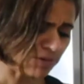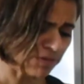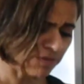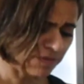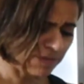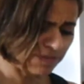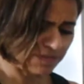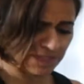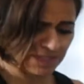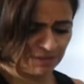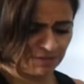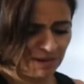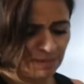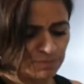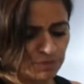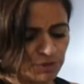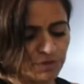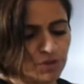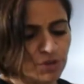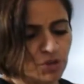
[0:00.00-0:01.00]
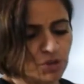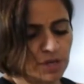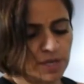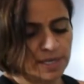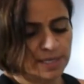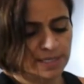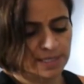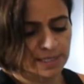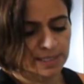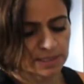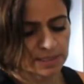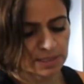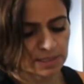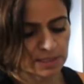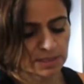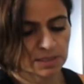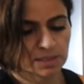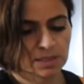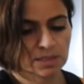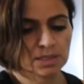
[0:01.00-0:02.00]
50 grams of yogurt in
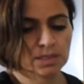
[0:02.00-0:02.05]
this.